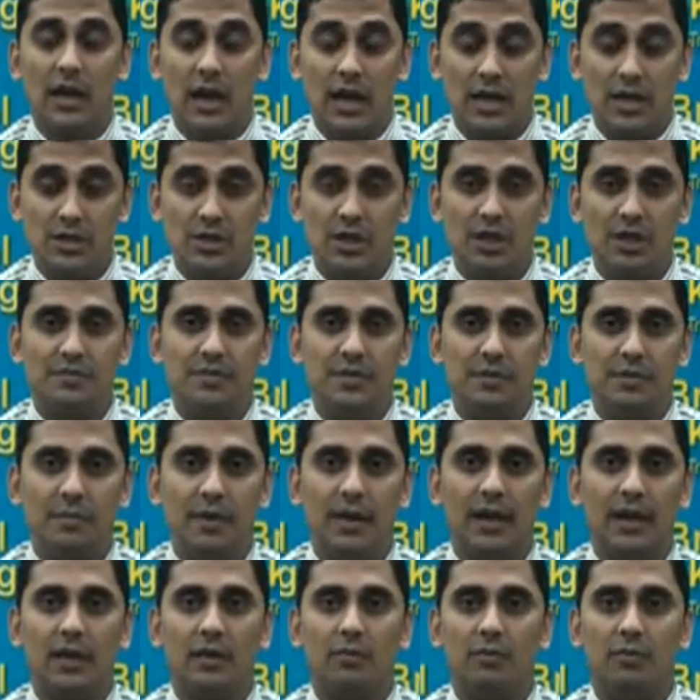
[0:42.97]
HDFC
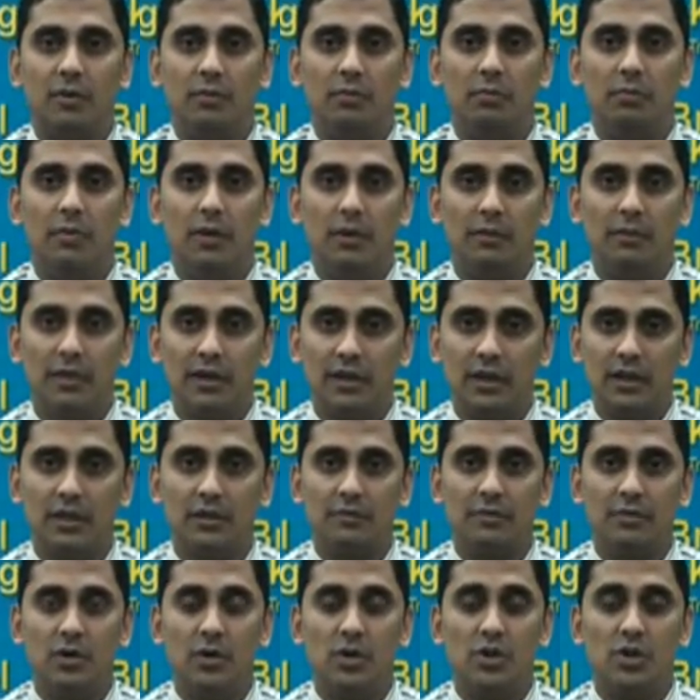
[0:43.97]
Bank, where we believe I think
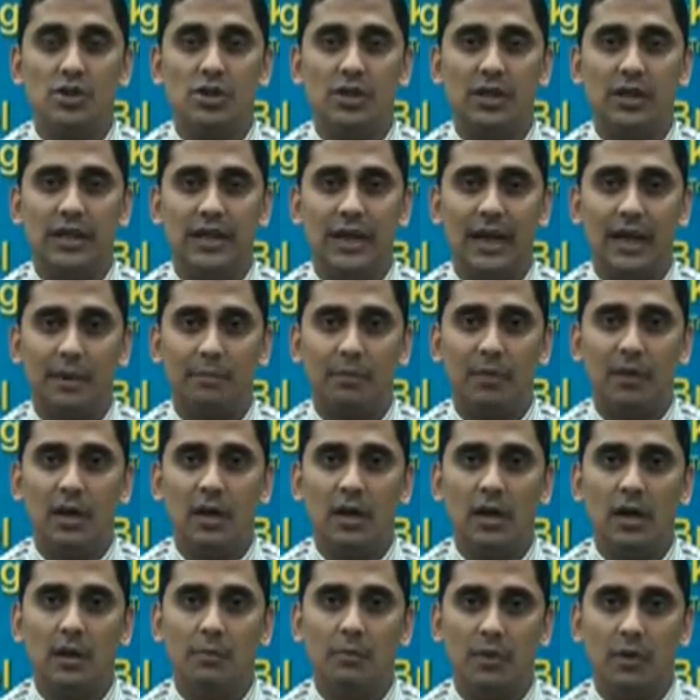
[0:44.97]
the valuation gap
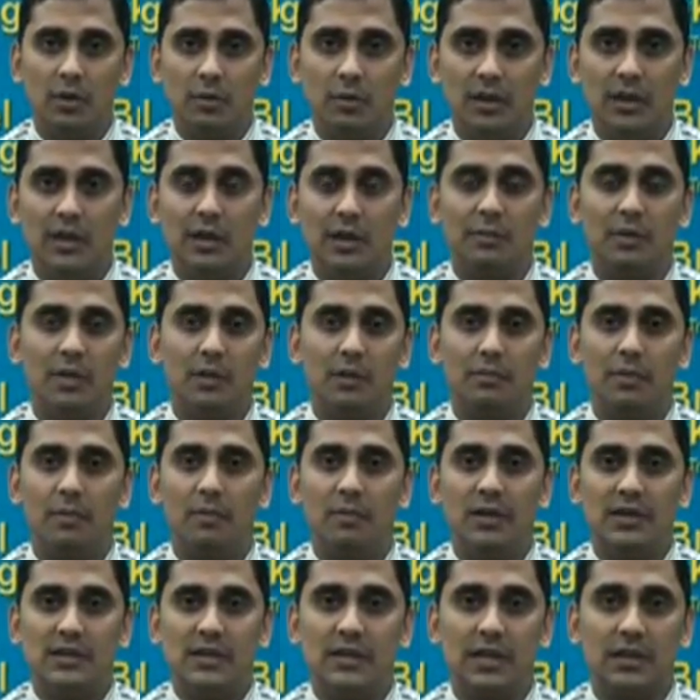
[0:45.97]
between them and the
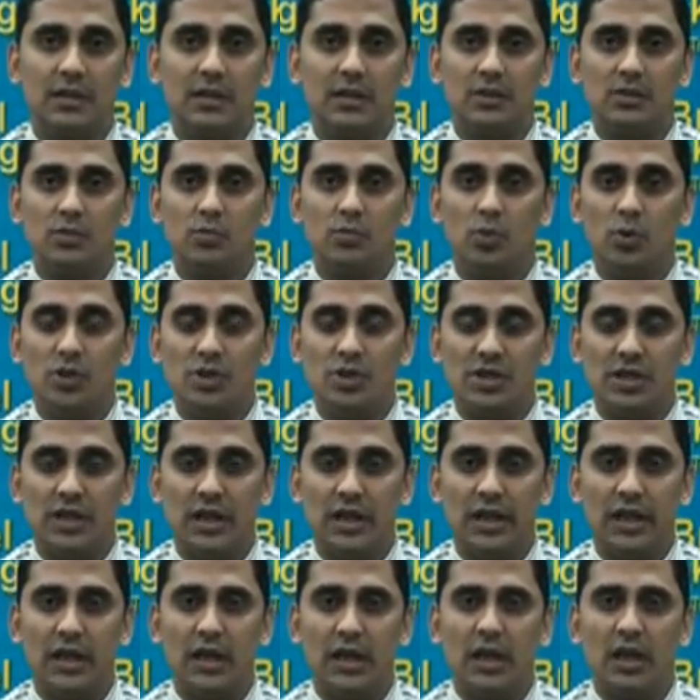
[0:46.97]
public sectors would
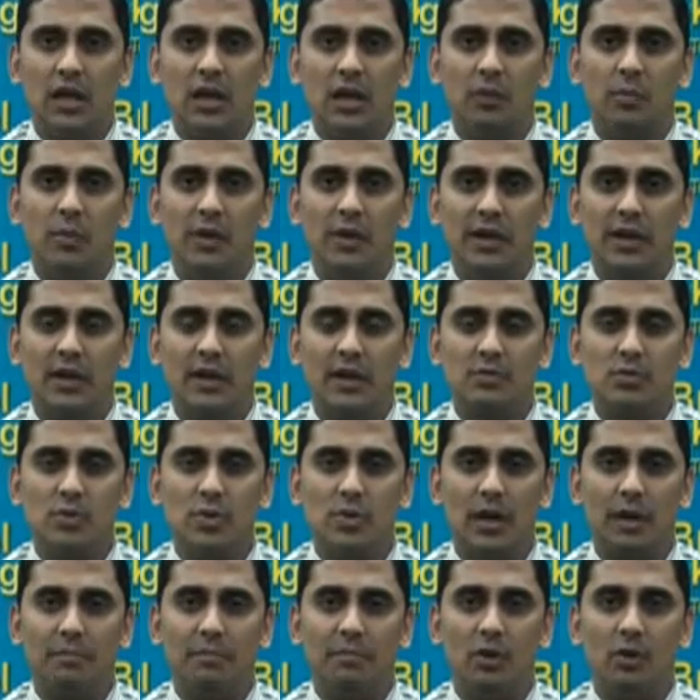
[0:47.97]
stay. When it comes to
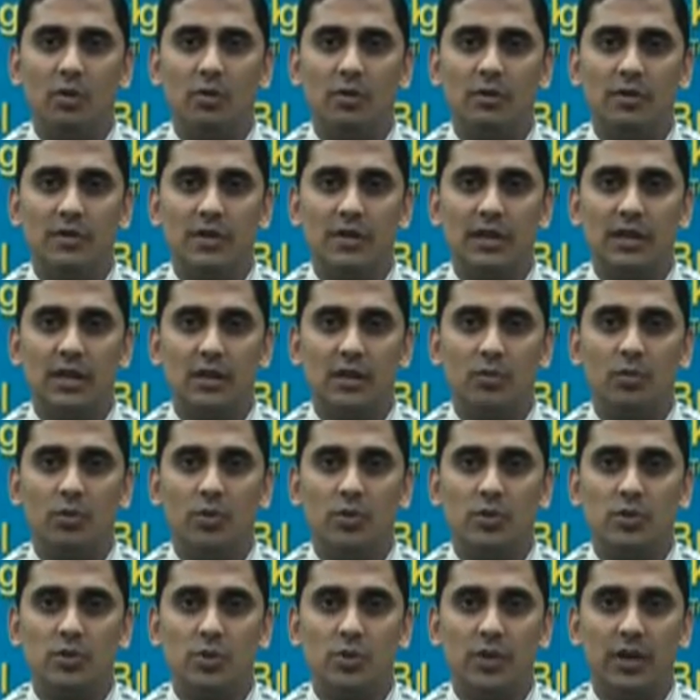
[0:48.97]
capital goods, I think the
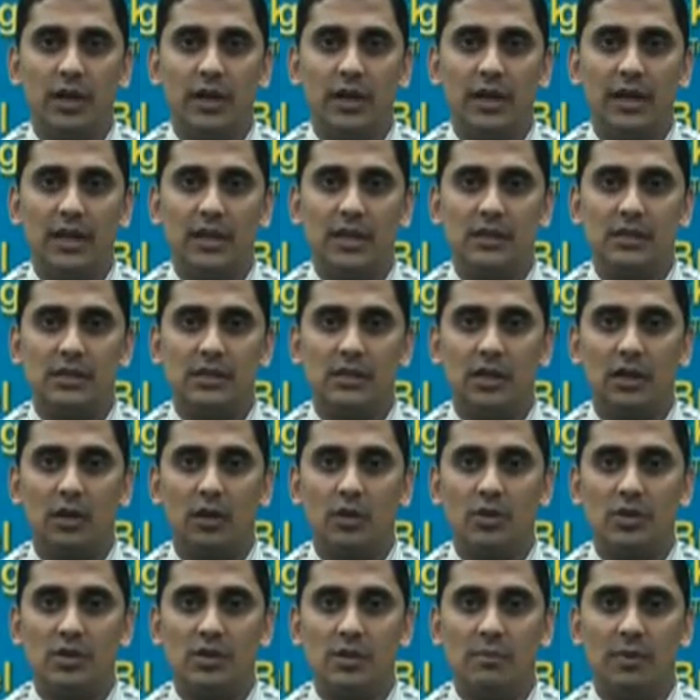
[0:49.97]
whole story again is
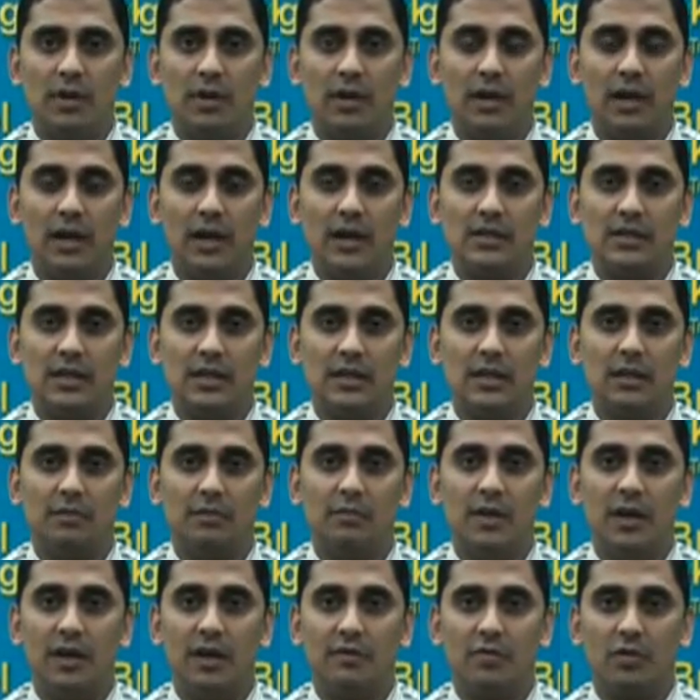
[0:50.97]
on similar lines. I think
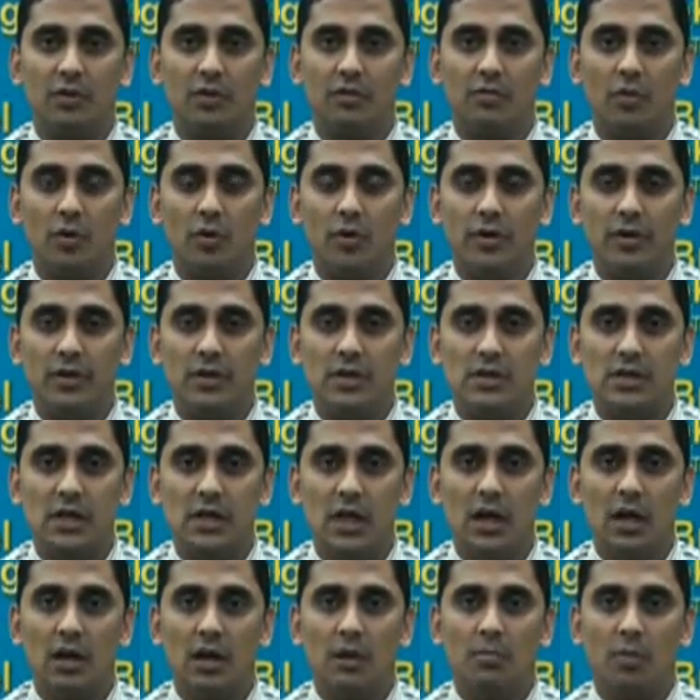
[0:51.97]
bereft of orders,
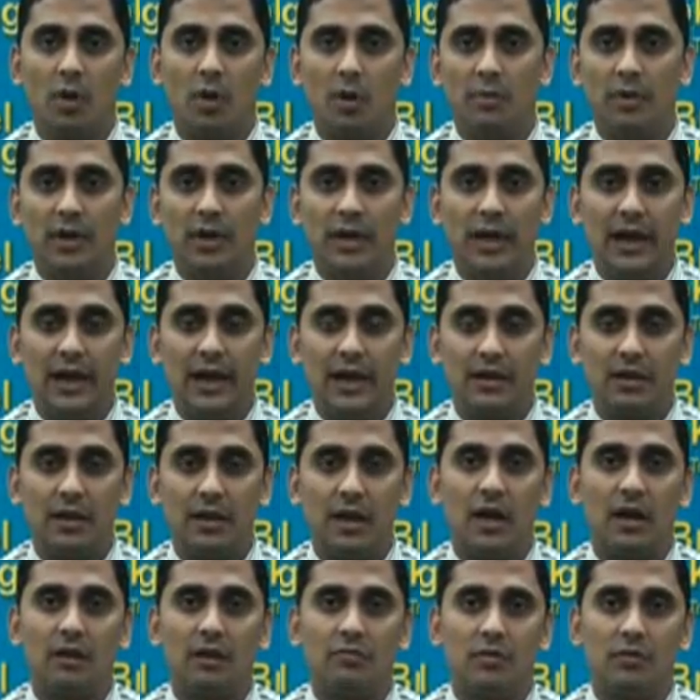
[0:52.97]
probably later
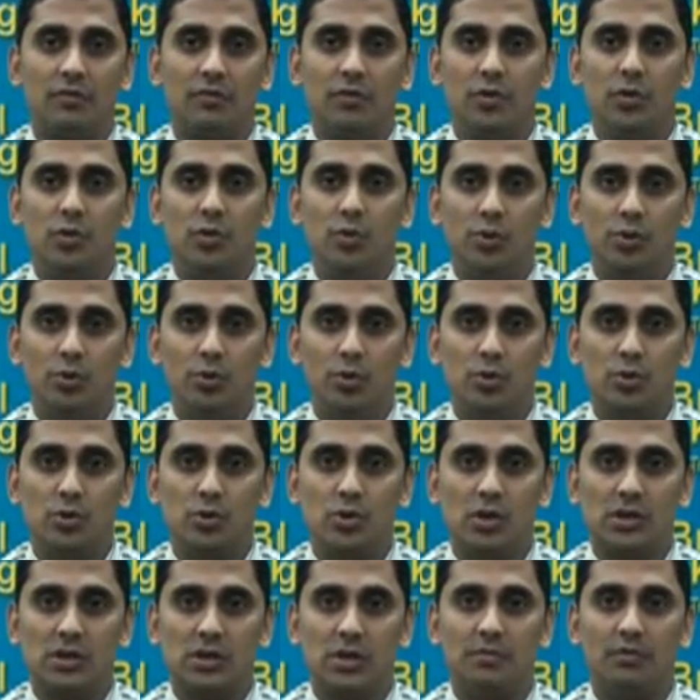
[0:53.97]
half of Q2 you
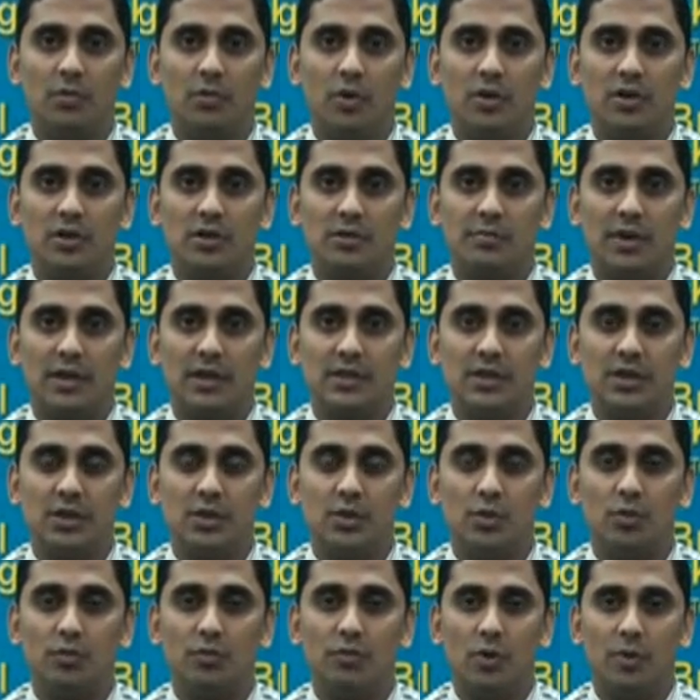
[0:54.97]
saw some orders passing
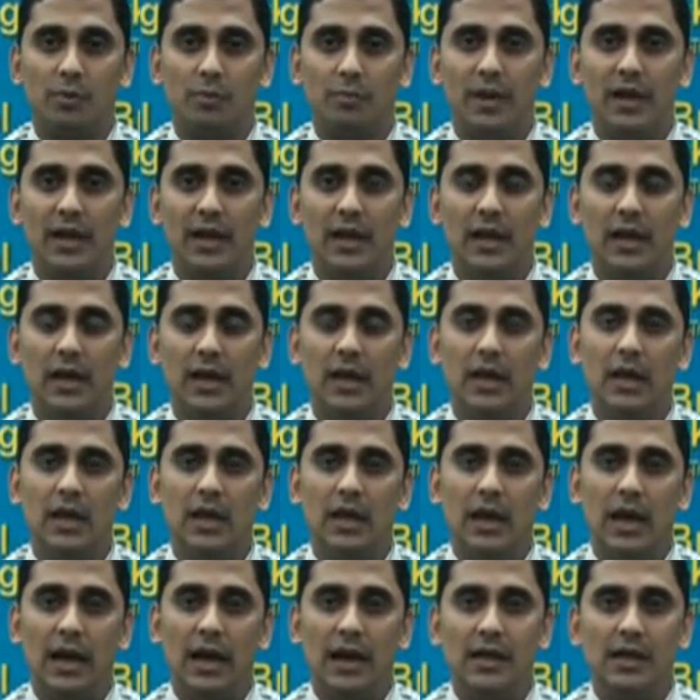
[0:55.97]
through for bail.
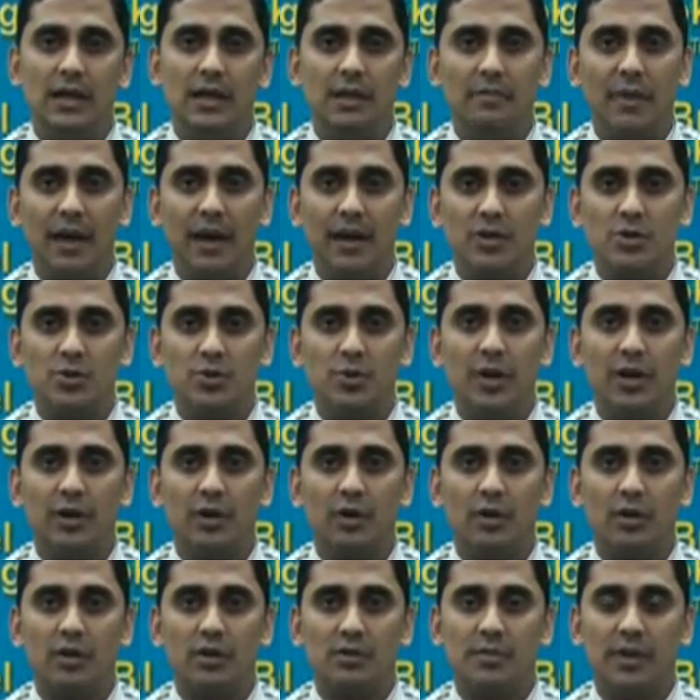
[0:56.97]
L&T managed to get
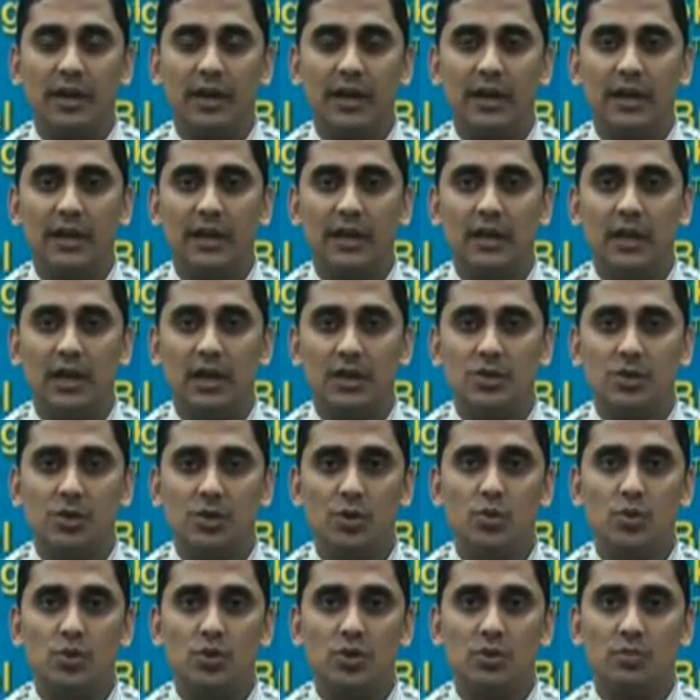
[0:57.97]
orders, but again I think
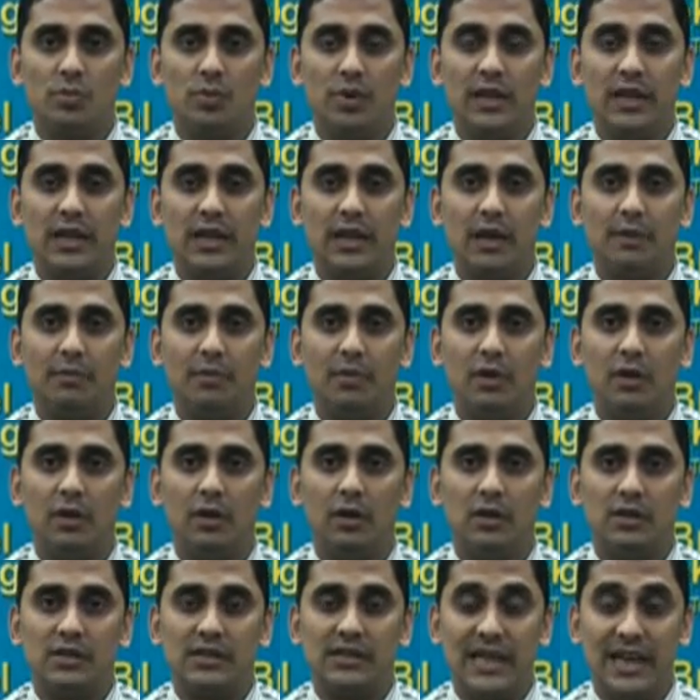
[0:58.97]
execution, working capital
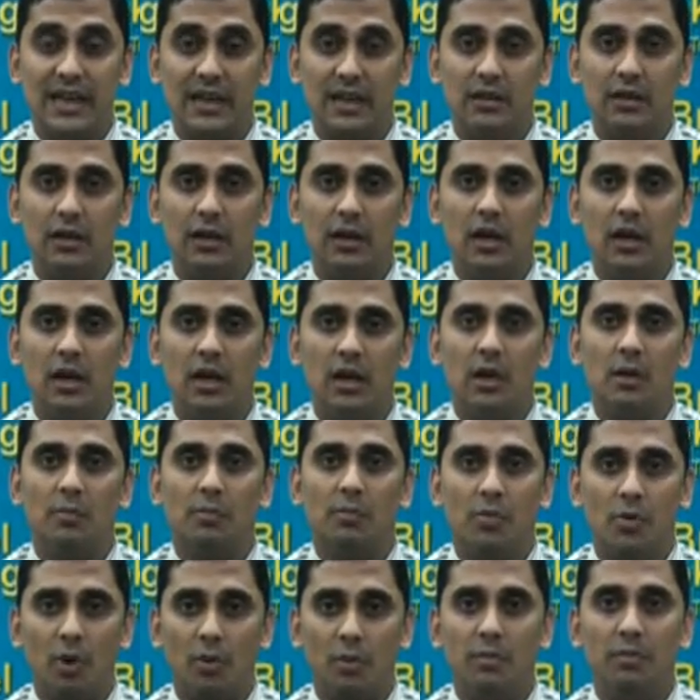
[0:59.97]
cycle
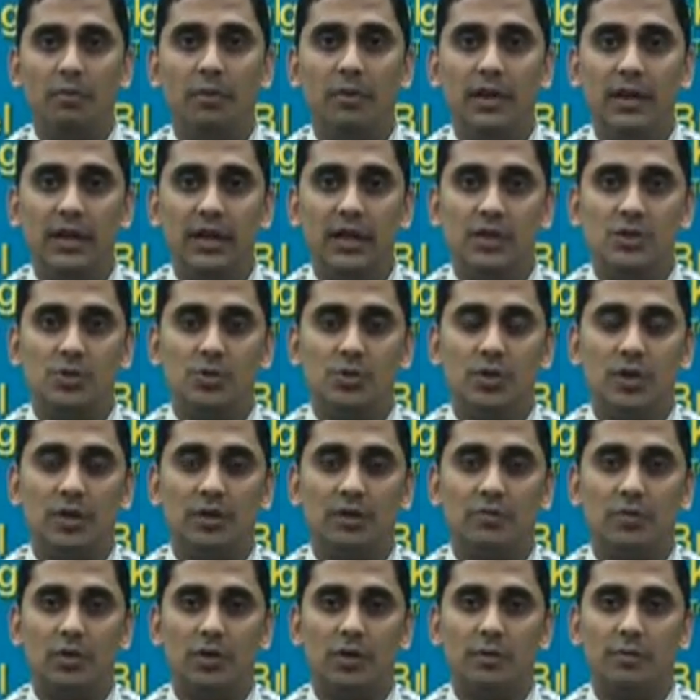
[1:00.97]
probably needs to
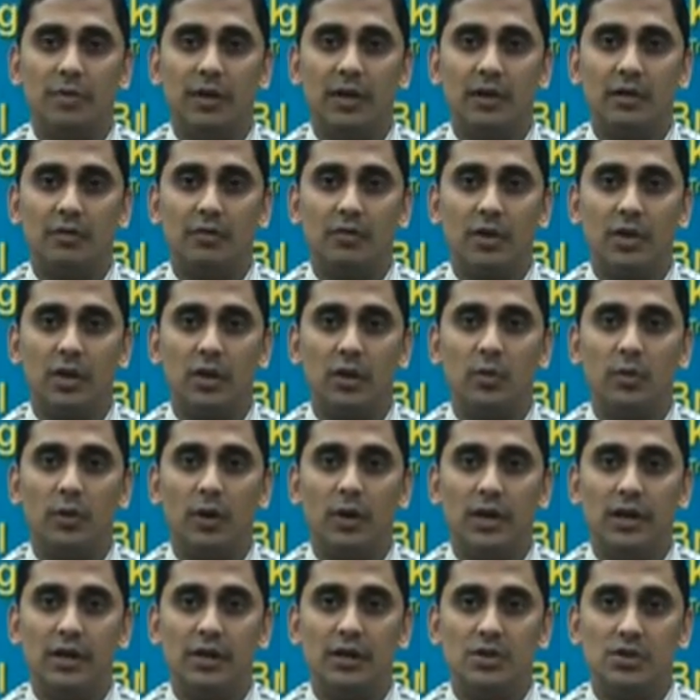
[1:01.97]
turn for the better for the
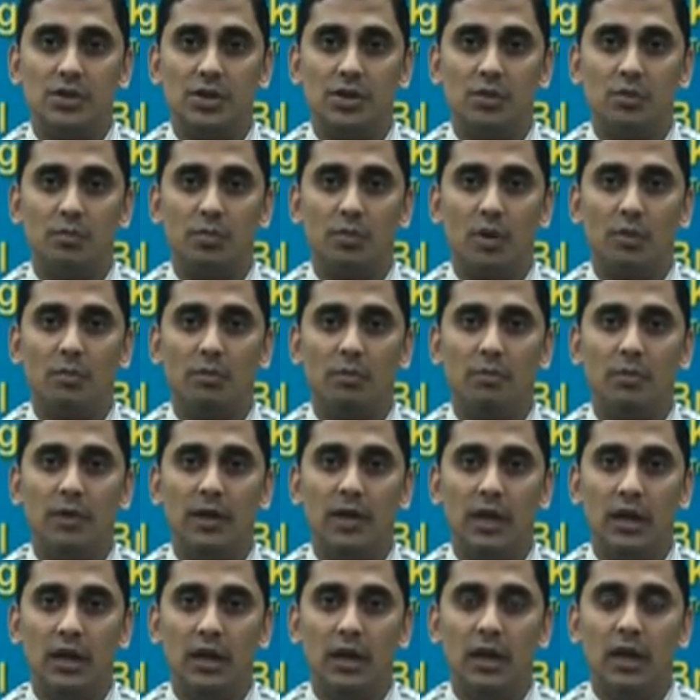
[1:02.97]
overall industry to probably